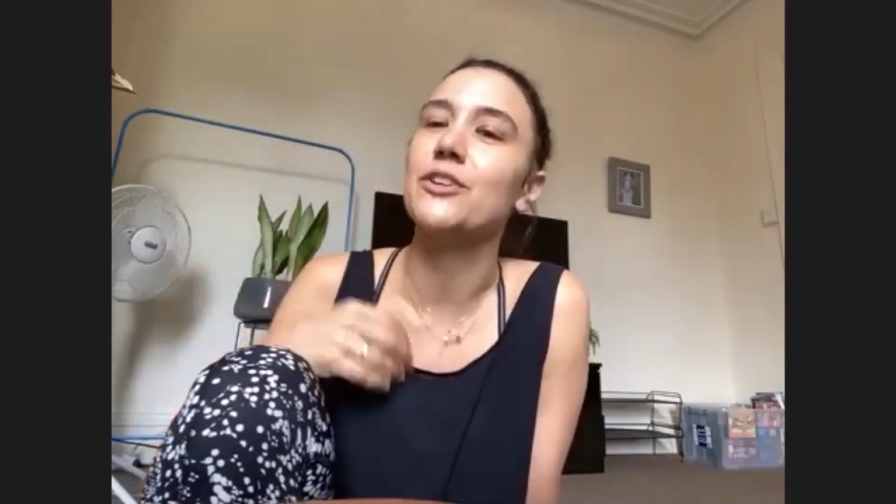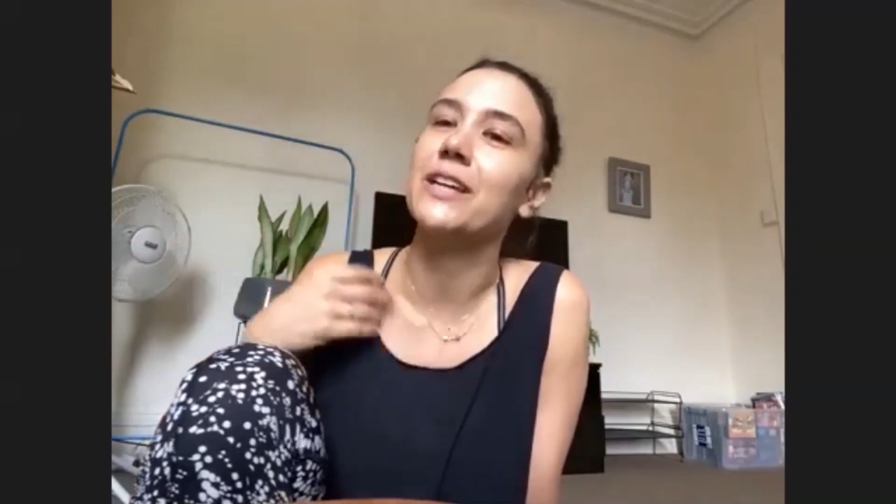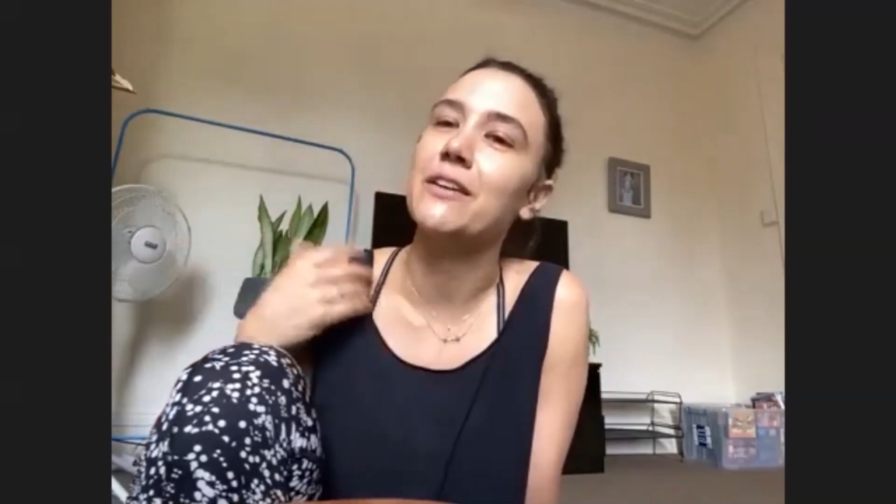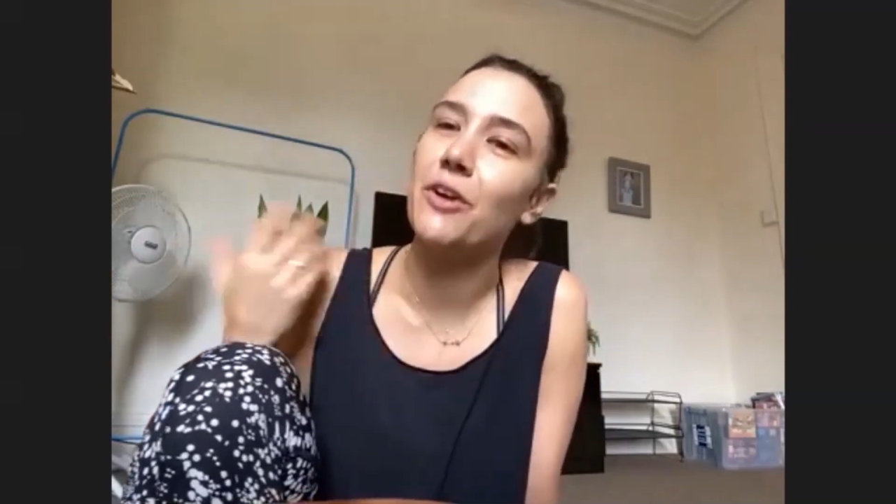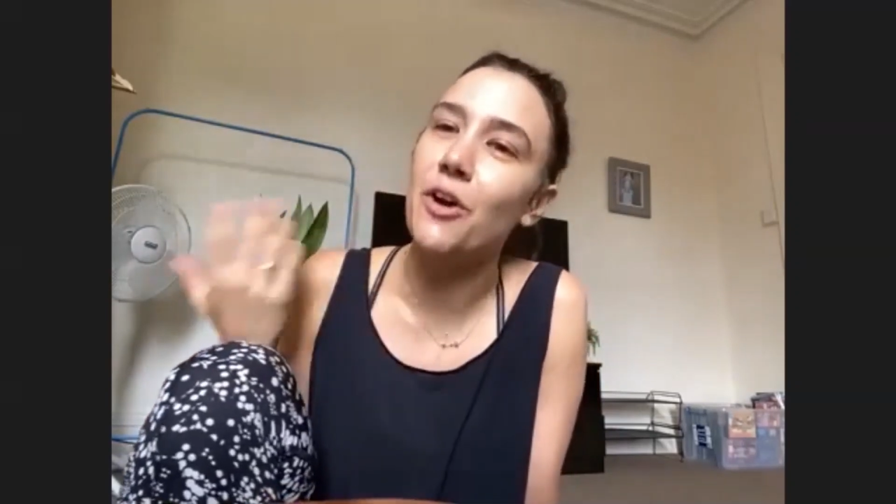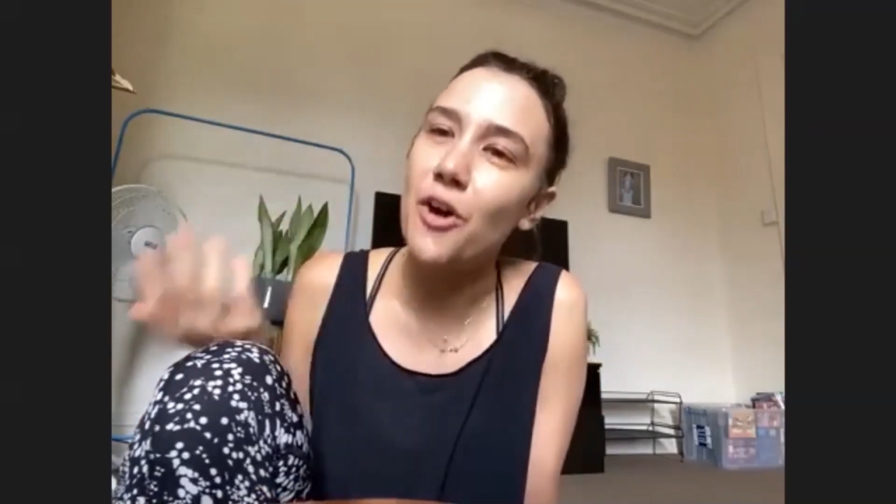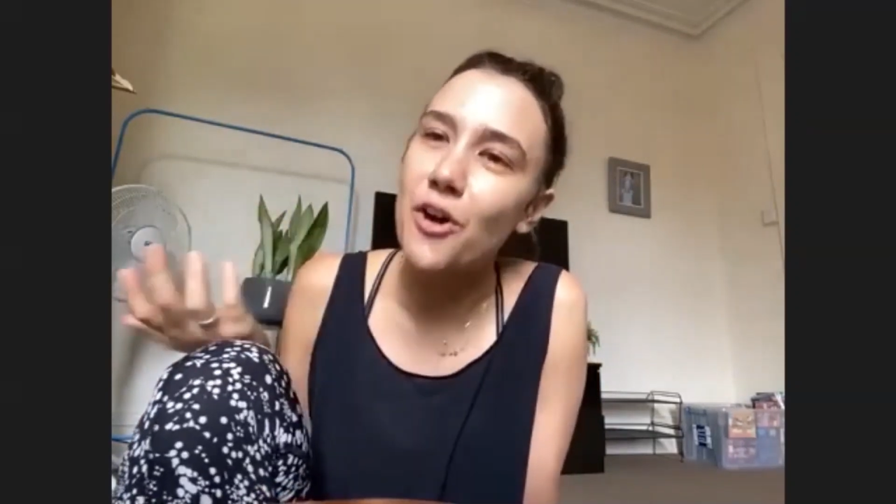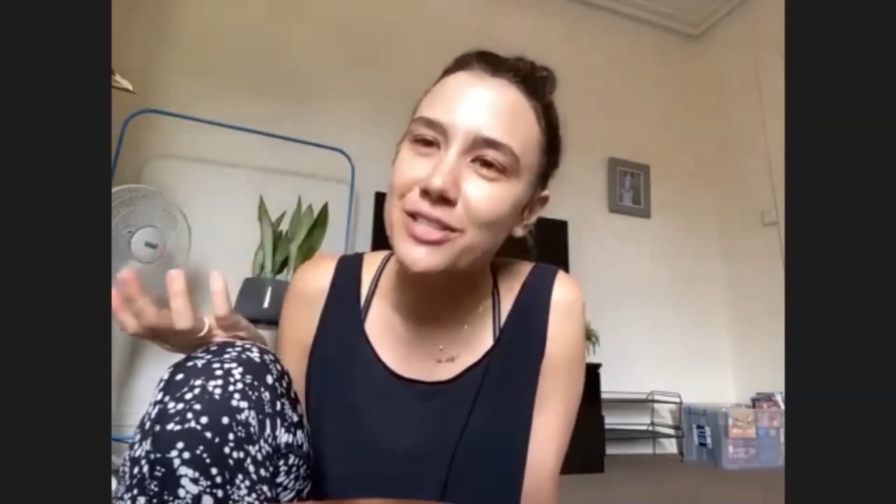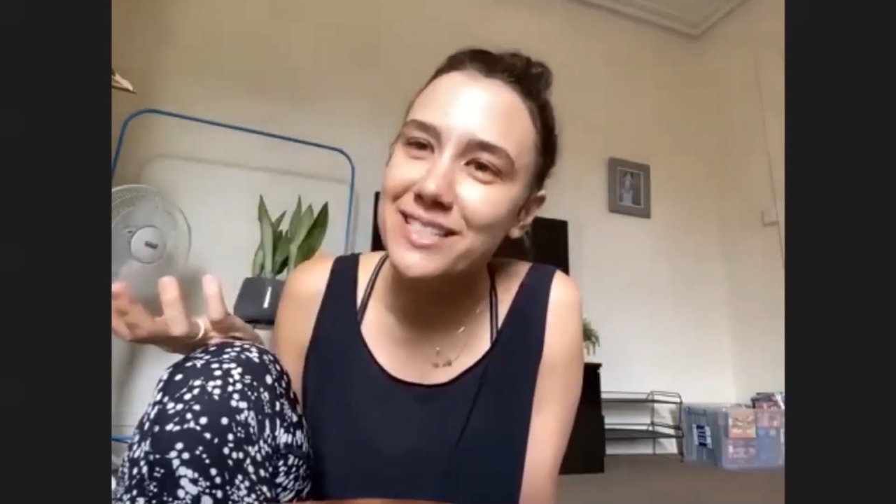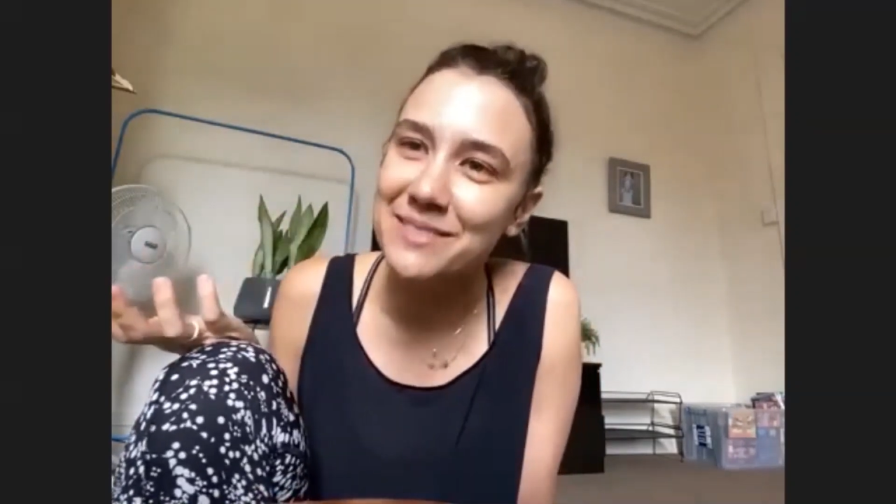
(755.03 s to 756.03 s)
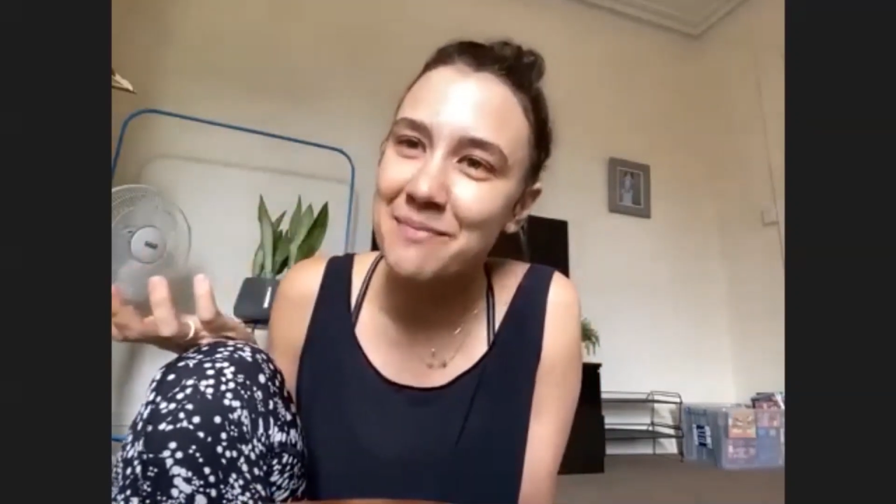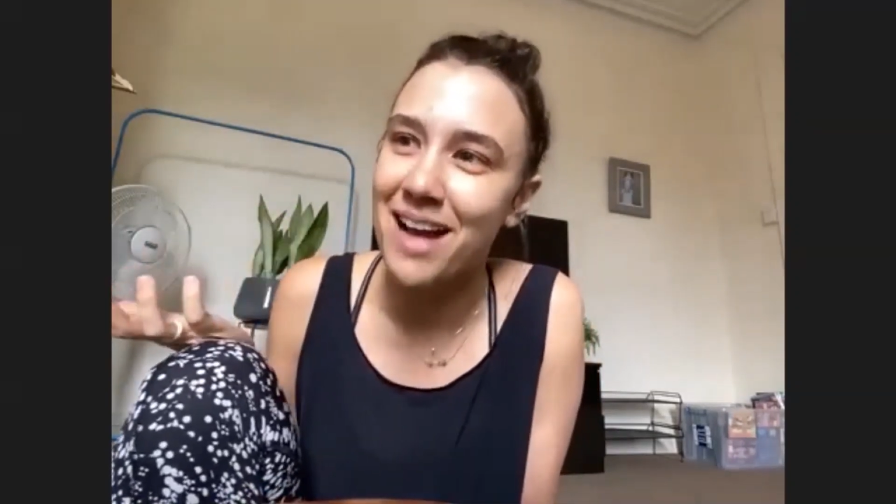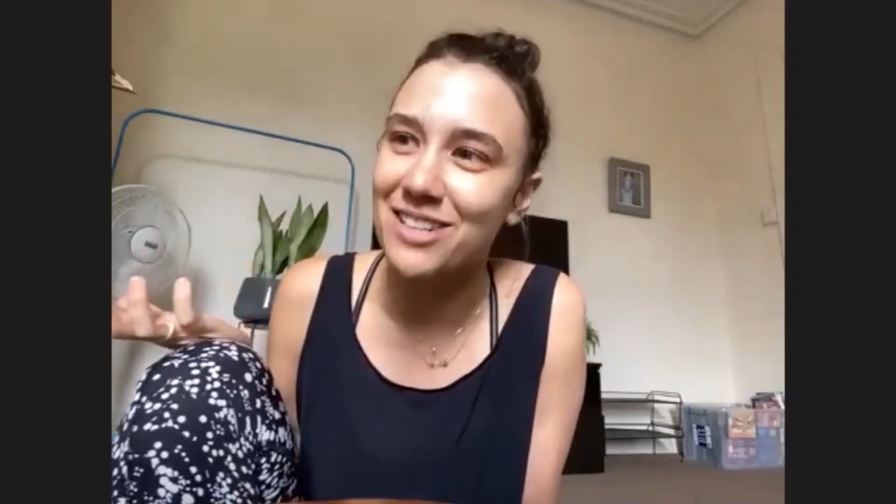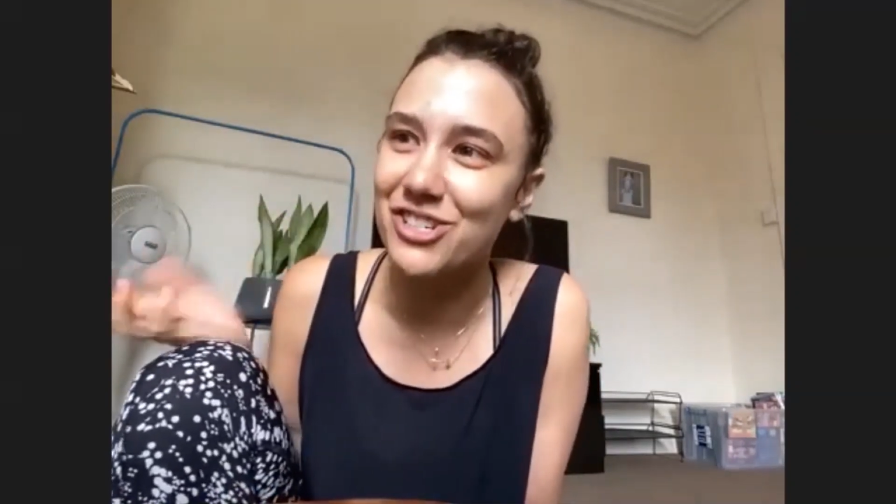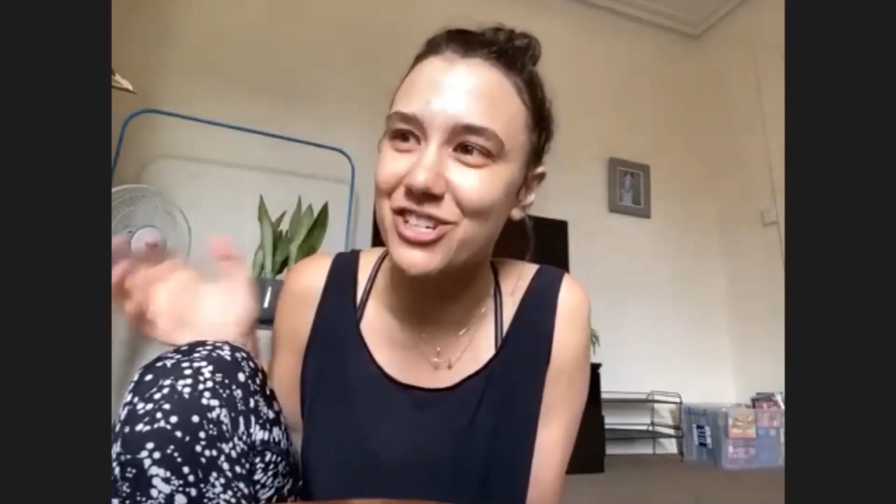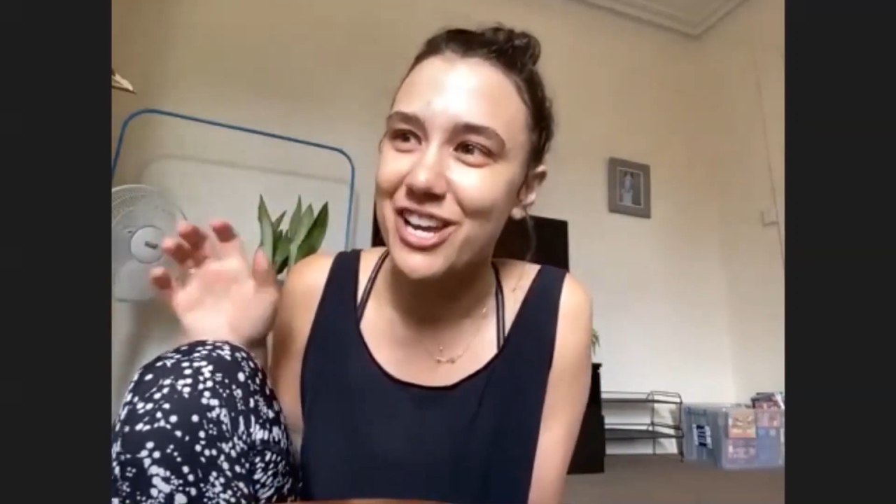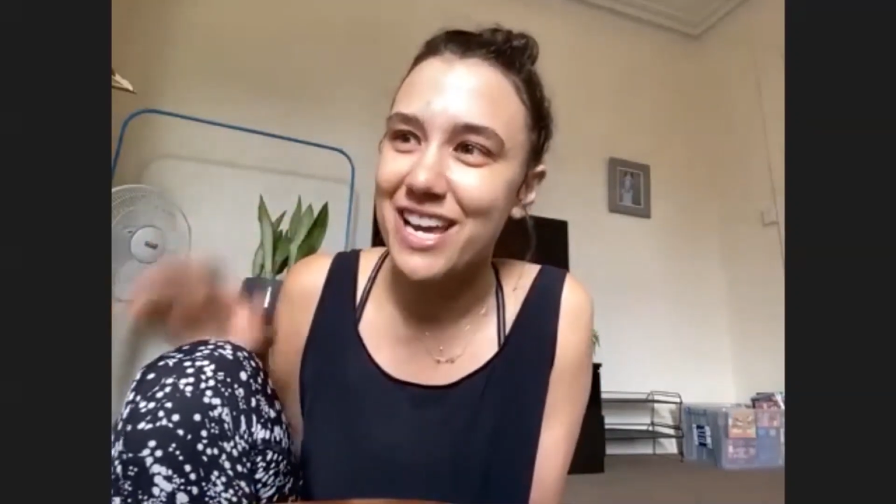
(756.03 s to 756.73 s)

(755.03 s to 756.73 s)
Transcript: You don't get rehearsed as much.